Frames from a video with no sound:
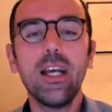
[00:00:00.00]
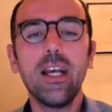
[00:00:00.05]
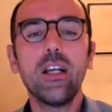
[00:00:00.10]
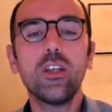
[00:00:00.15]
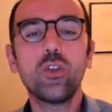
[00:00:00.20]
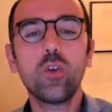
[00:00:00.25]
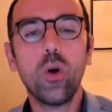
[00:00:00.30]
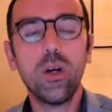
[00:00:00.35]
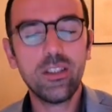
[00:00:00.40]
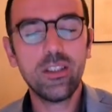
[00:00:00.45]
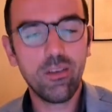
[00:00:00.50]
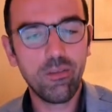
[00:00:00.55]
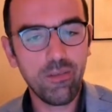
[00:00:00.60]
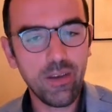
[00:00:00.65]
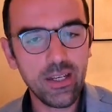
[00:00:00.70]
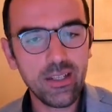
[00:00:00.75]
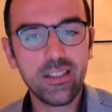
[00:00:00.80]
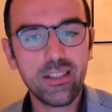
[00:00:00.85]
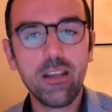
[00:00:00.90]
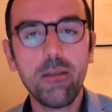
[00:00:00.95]
So it's a
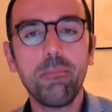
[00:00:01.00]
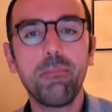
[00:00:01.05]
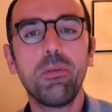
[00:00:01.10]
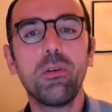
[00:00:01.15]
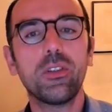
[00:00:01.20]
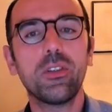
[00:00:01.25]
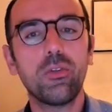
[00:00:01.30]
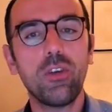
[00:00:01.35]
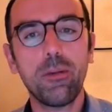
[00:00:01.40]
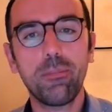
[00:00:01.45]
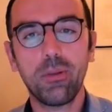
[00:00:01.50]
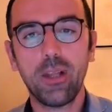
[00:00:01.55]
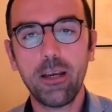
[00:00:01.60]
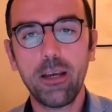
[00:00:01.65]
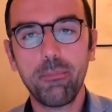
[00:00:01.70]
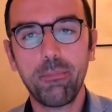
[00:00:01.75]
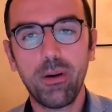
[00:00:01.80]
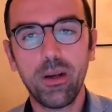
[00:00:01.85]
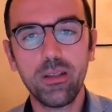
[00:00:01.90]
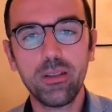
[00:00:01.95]
very simple 3-ply
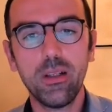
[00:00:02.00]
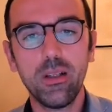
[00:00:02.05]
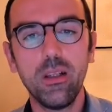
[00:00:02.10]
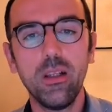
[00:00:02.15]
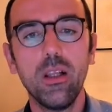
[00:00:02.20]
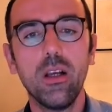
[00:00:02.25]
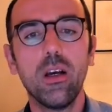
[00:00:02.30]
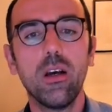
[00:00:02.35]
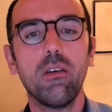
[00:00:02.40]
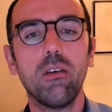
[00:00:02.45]
puzzle,